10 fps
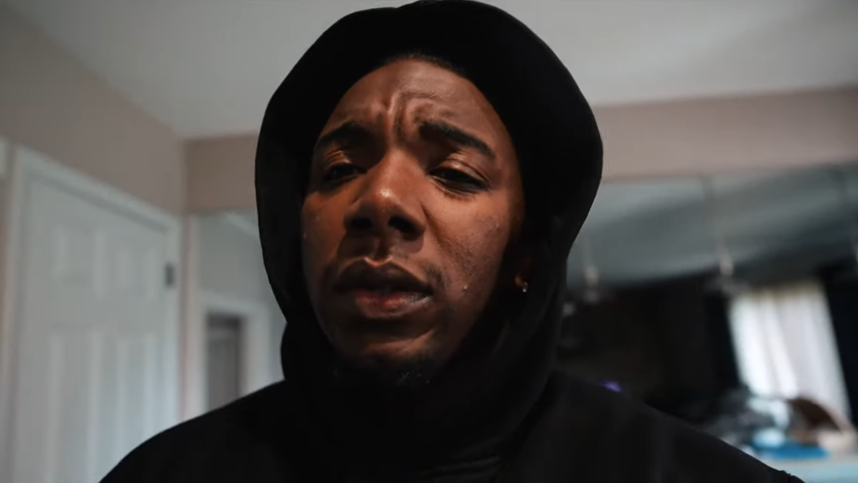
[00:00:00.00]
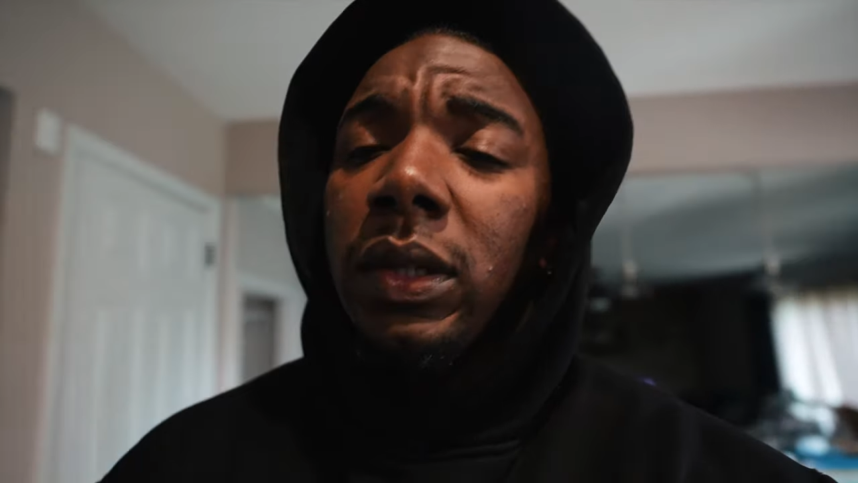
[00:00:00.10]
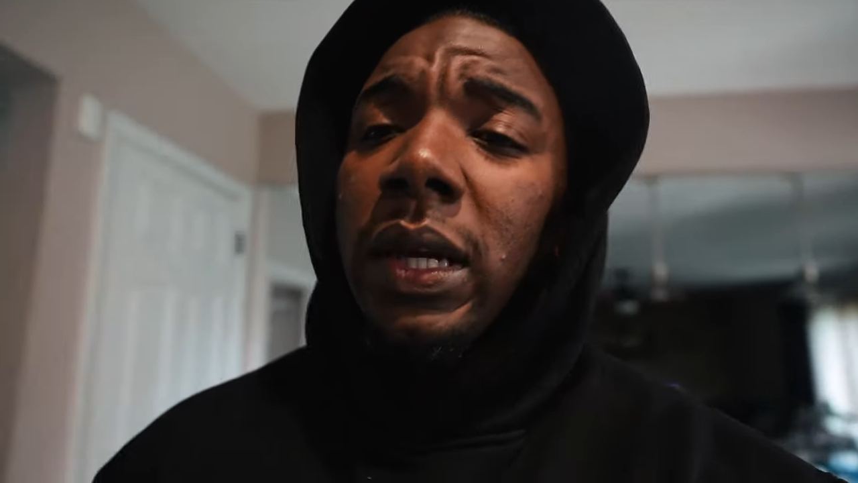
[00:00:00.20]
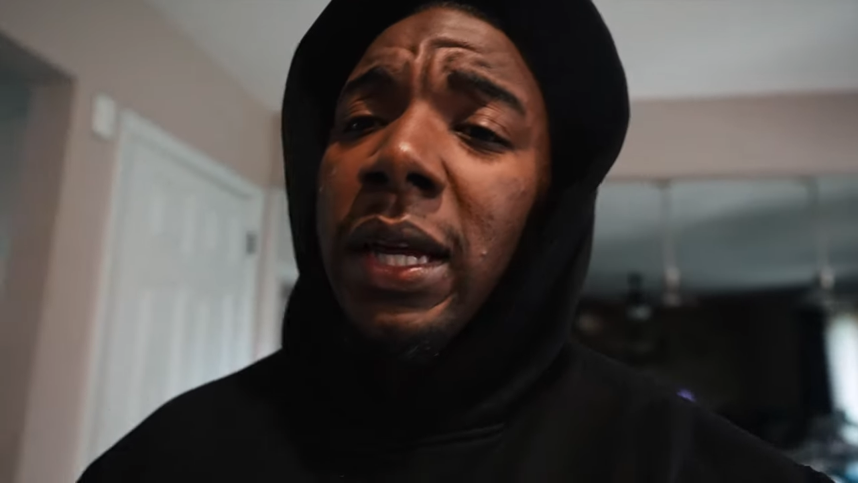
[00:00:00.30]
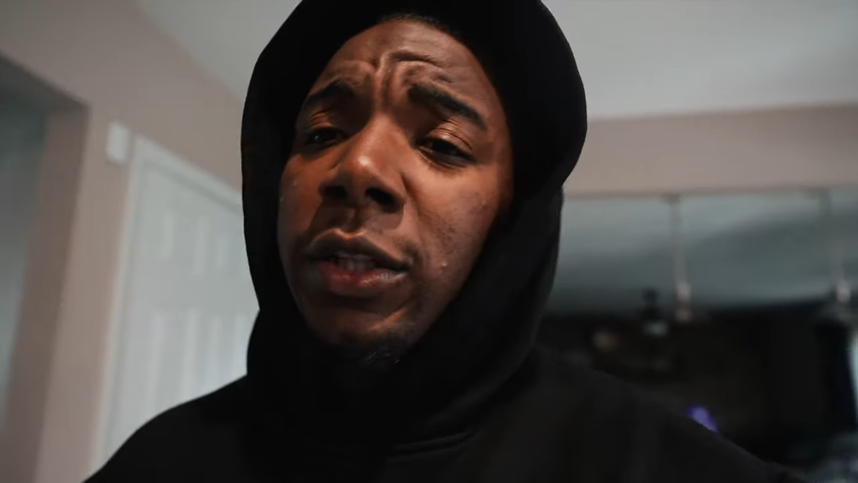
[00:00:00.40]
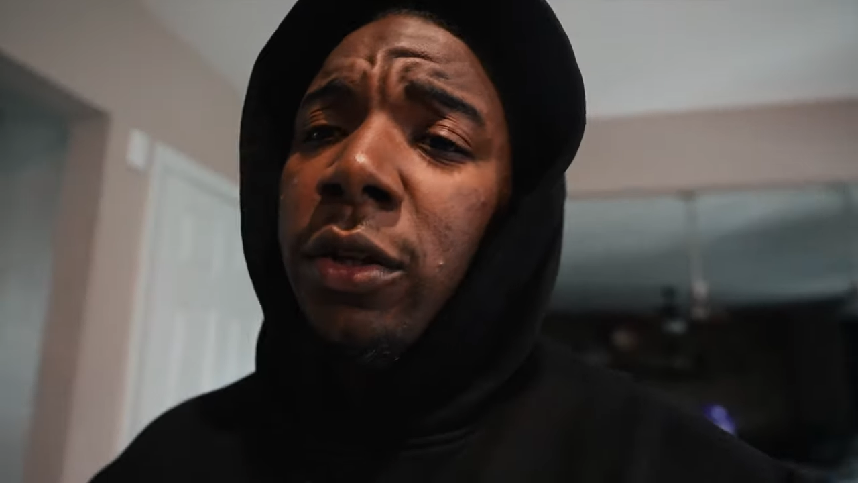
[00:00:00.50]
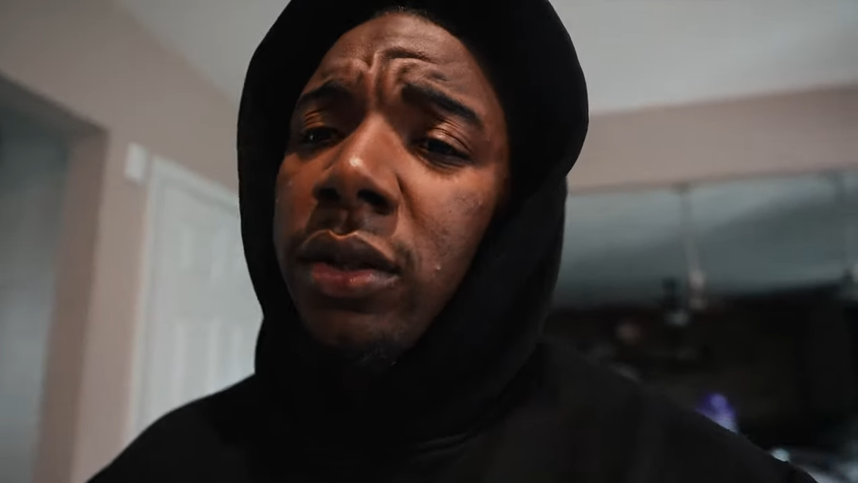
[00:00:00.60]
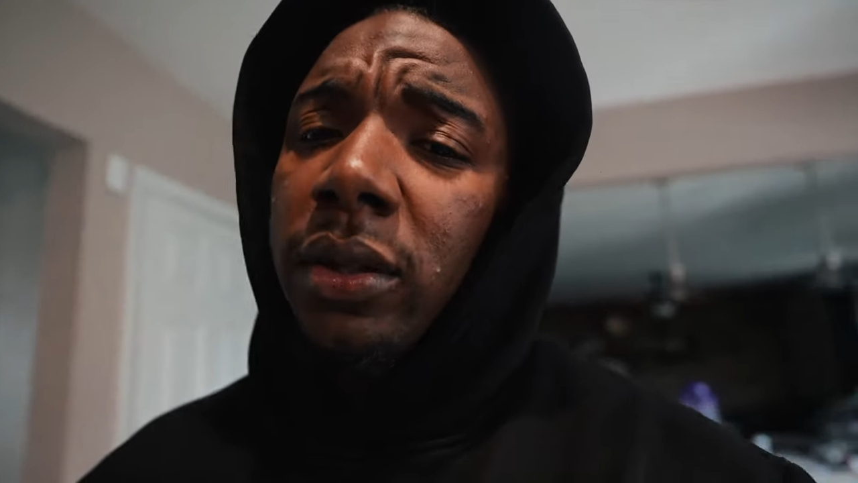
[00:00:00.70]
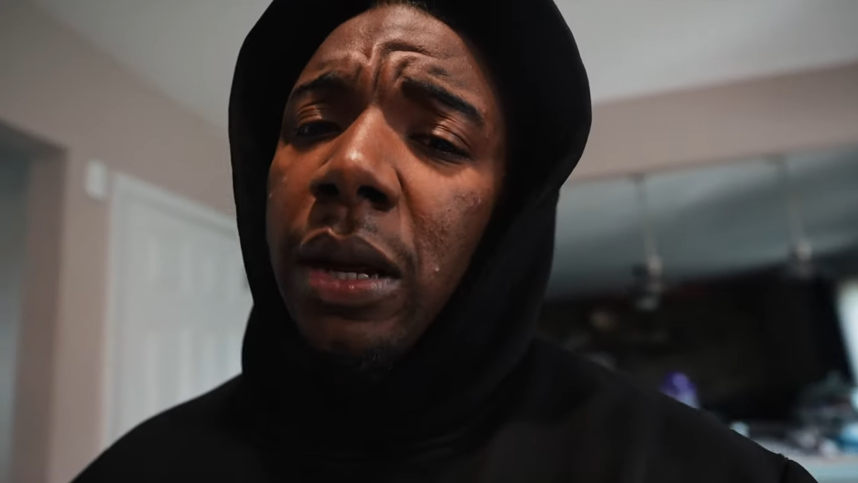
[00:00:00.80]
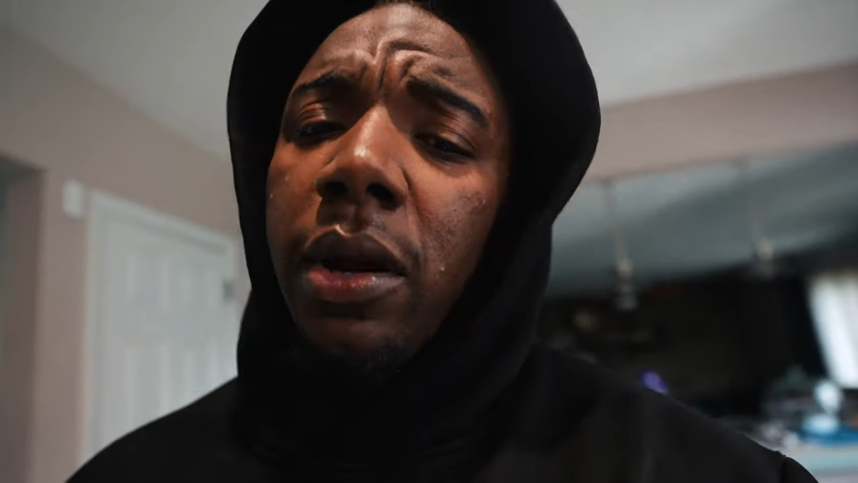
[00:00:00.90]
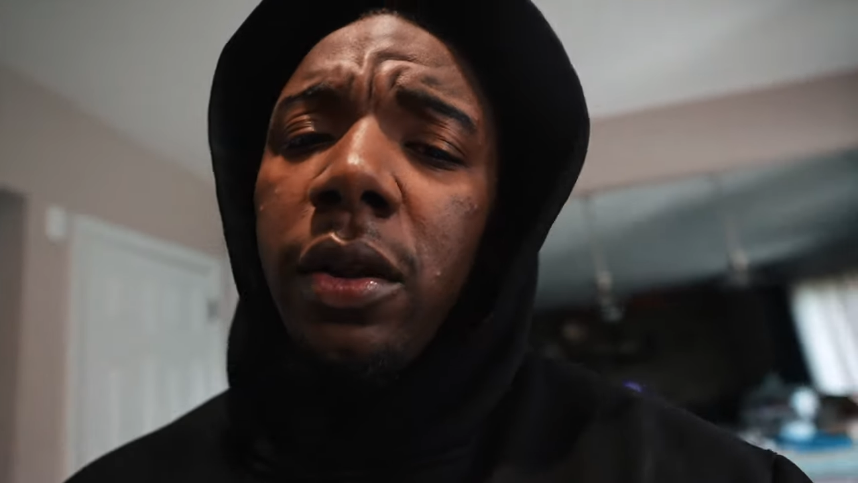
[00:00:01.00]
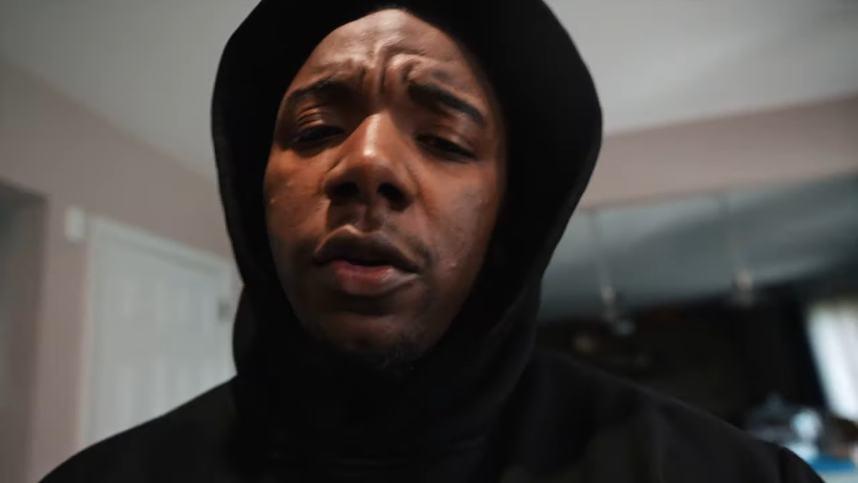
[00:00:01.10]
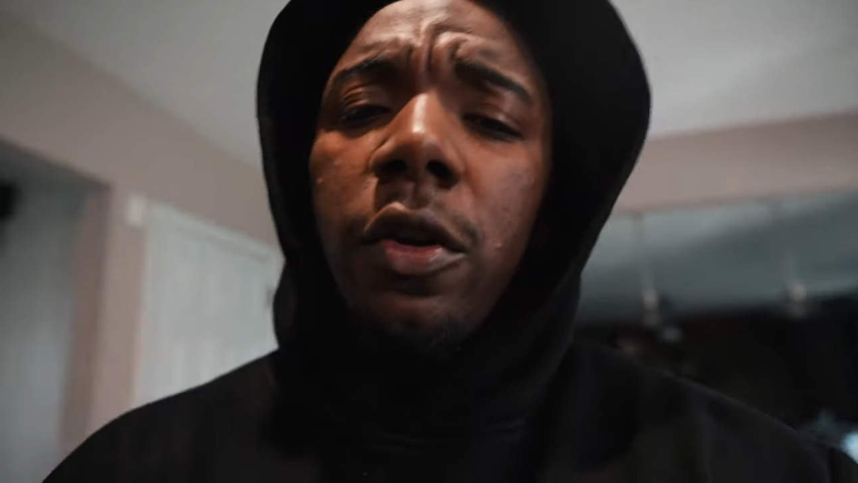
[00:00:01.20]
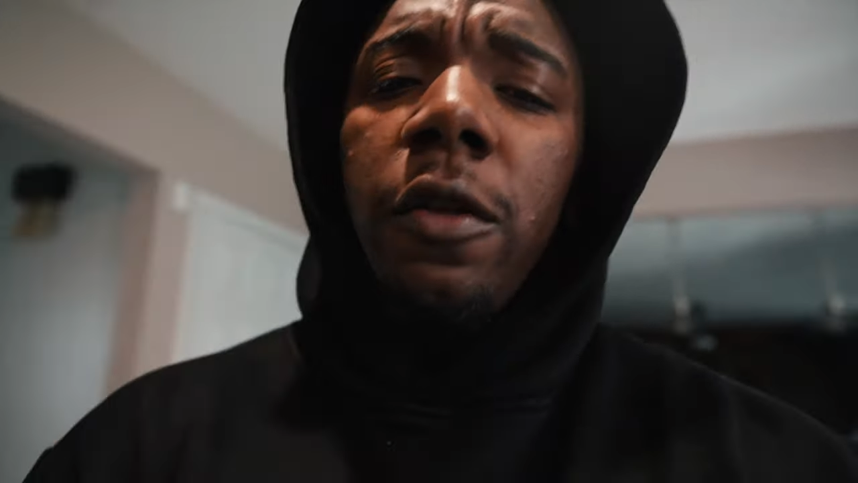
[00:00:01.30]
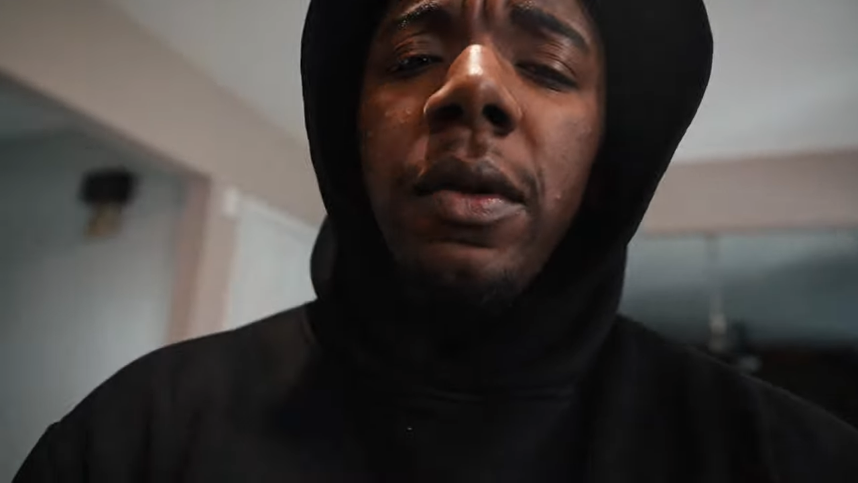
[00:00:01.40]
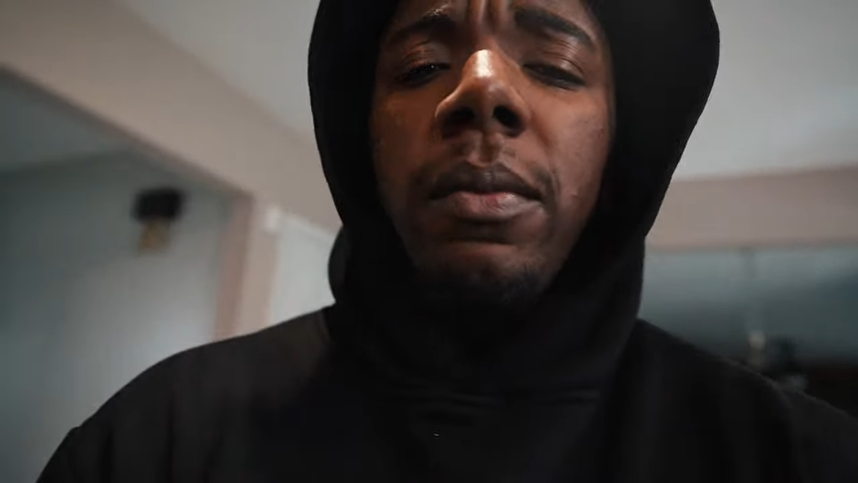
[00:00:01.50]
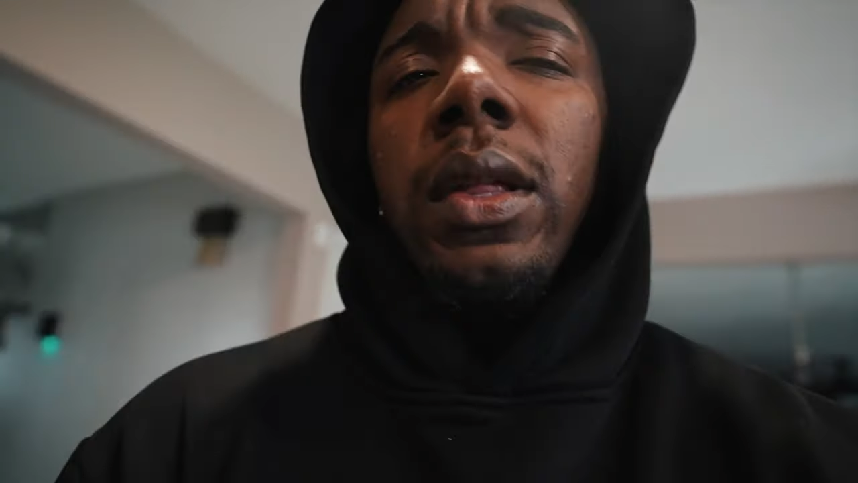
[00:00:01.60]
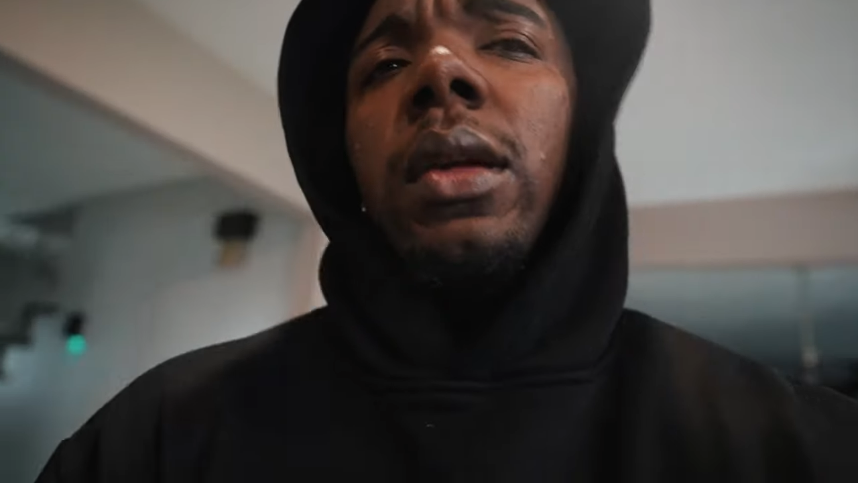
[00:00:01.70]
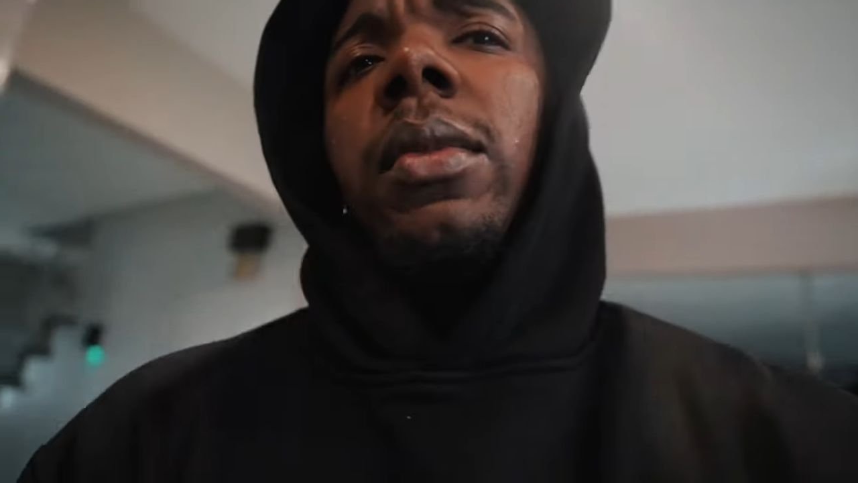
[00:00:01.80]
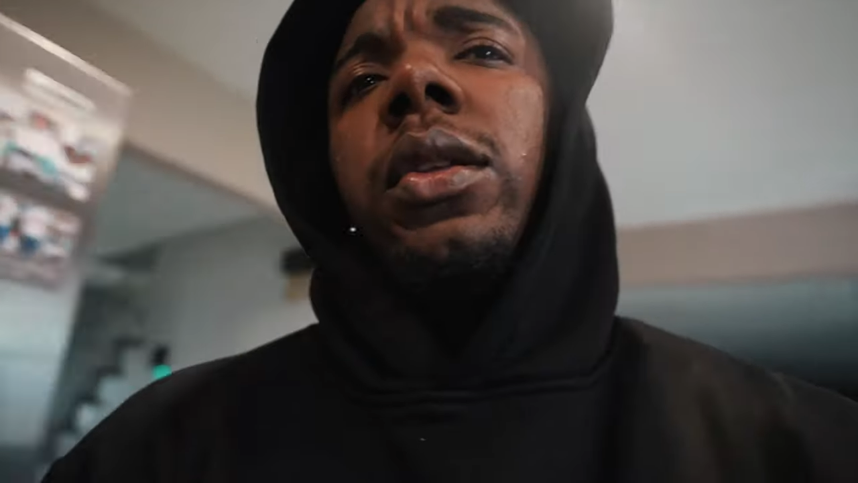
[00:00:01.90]
can't start the day without coffee,
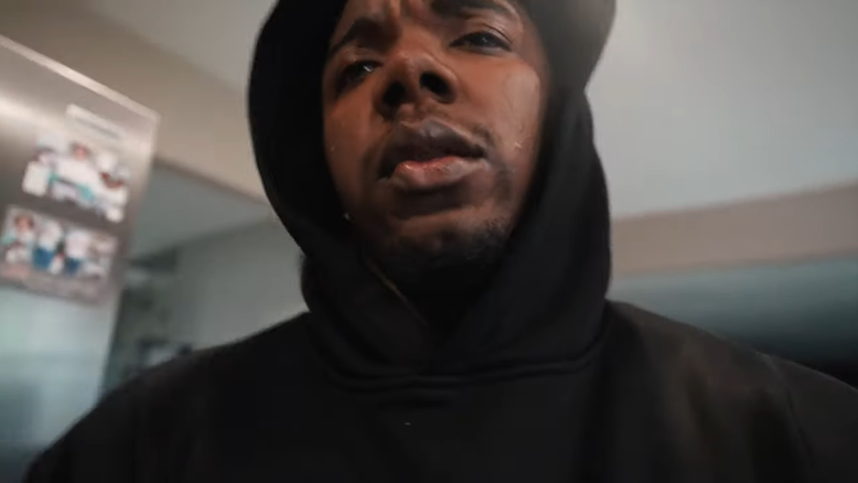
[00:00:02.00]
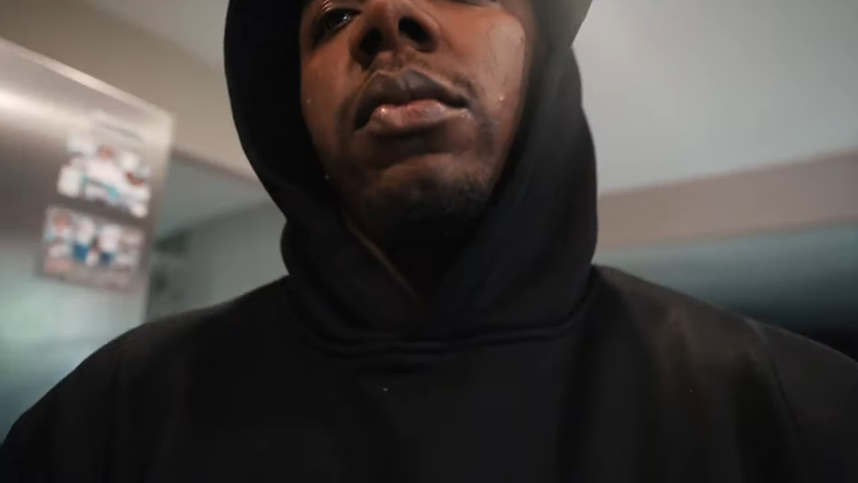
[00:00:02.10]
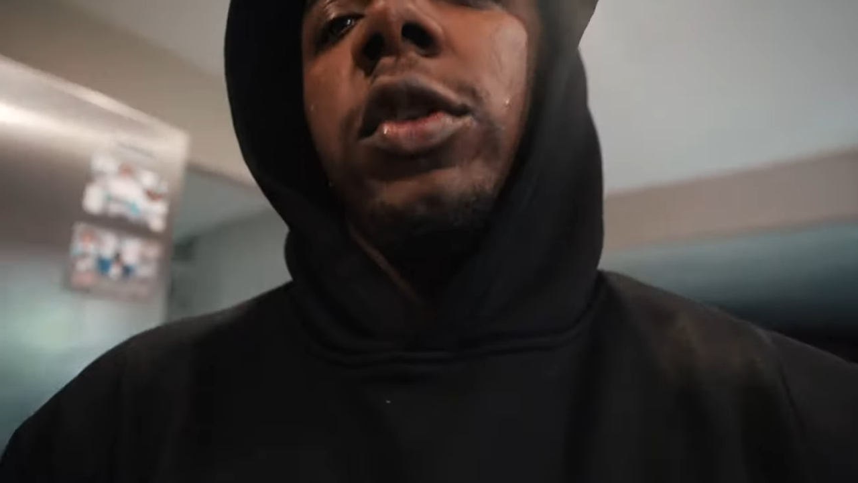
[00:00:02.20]
man. Let me let me